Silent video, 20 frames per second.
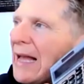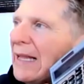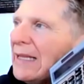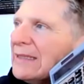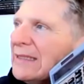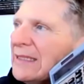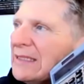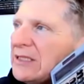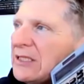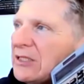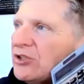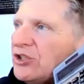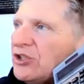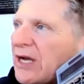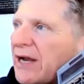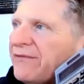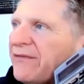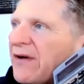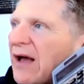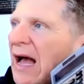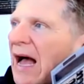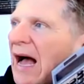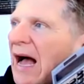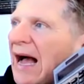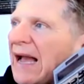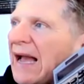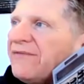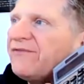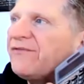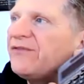Listen, Jeff,
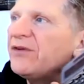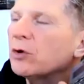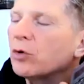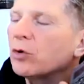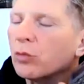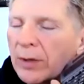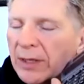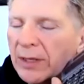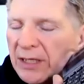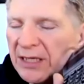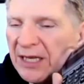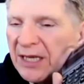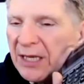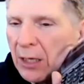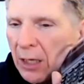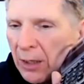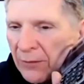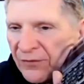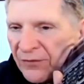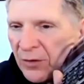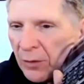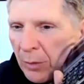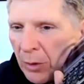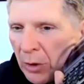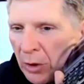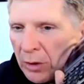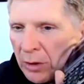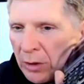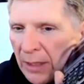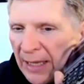I feel really
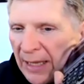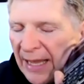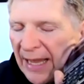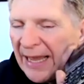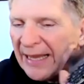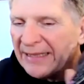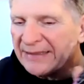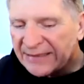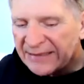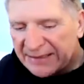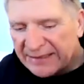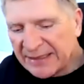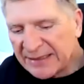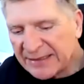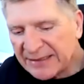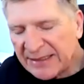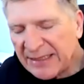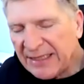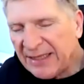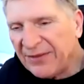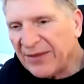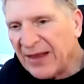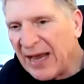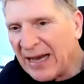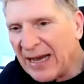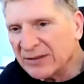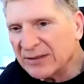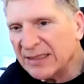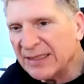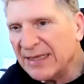comfortable at
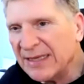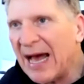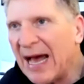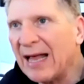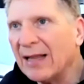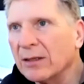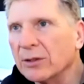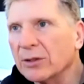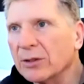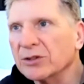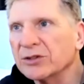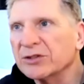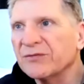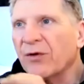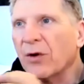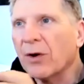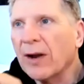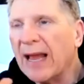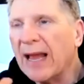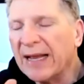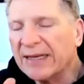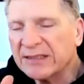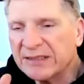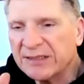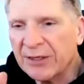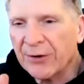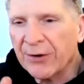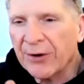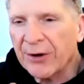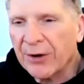$60,000 for
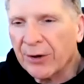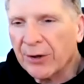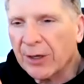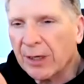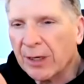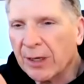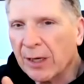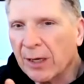exterior